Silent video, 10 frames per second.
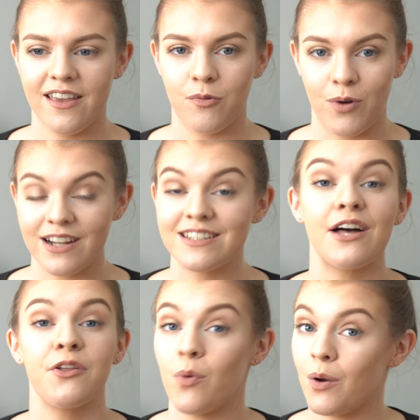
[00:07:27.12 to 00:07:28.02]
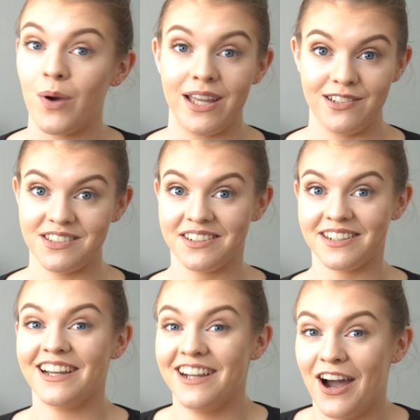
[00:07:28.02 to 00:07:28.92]
When I tell you I wailed.
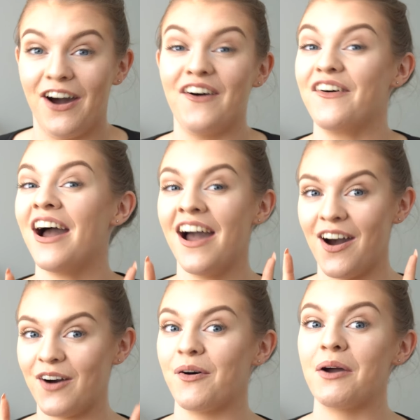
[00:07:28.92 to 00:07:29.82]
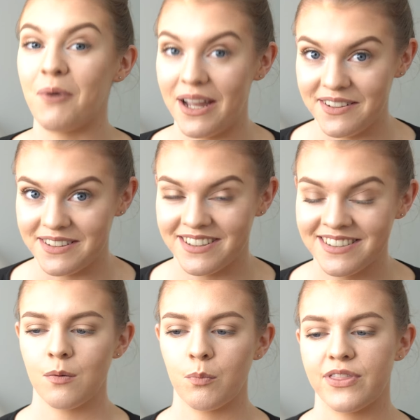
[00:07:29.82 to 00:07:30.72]
Oh, I wailed.
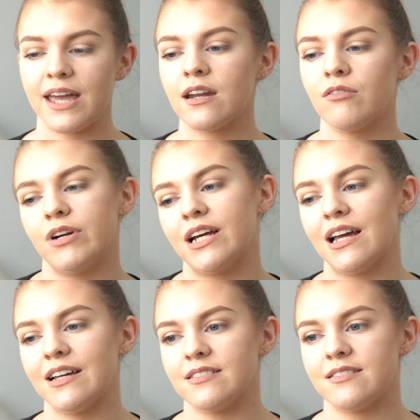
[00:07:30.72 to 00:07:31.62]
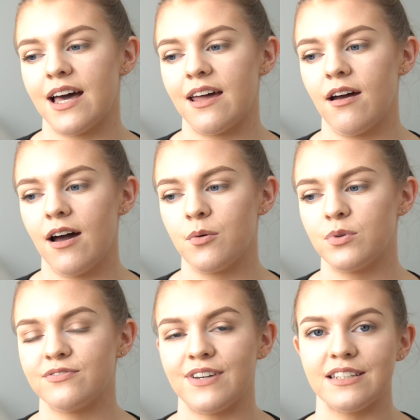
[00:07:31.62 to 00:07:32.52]
But then I realized that I
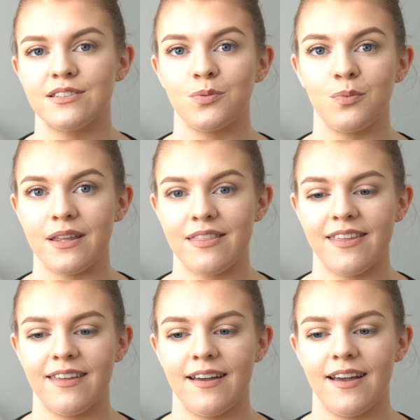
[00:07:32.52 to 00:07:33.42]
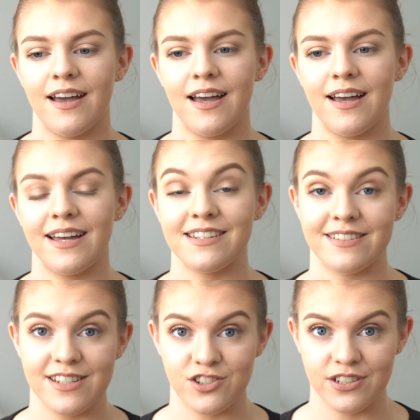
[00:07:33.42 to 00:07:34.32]
was faced with a
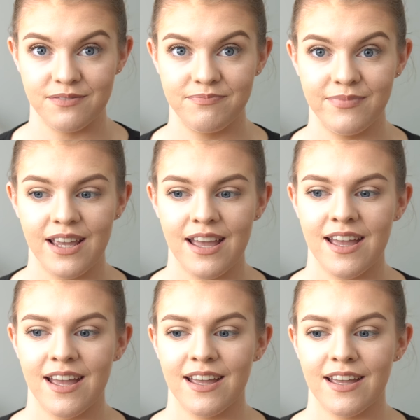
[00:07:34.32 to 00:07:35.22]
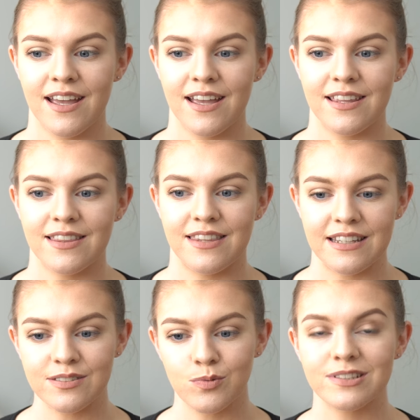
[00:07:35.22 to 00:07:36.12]
decision.
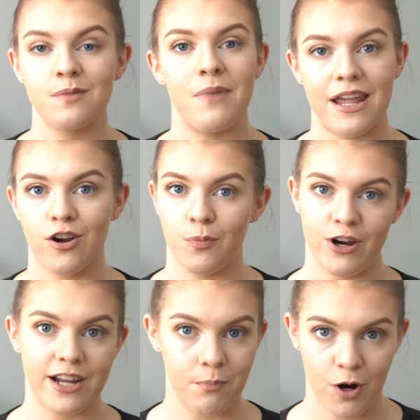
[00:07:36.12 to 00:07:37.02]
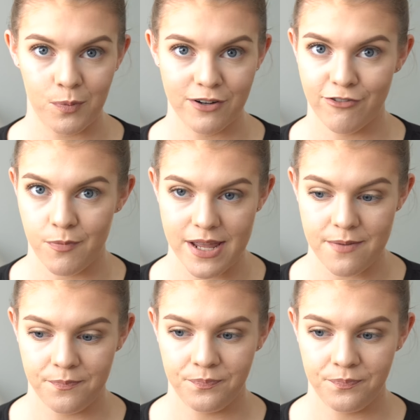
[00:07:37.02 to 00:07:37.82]
This was a make or break moment for me.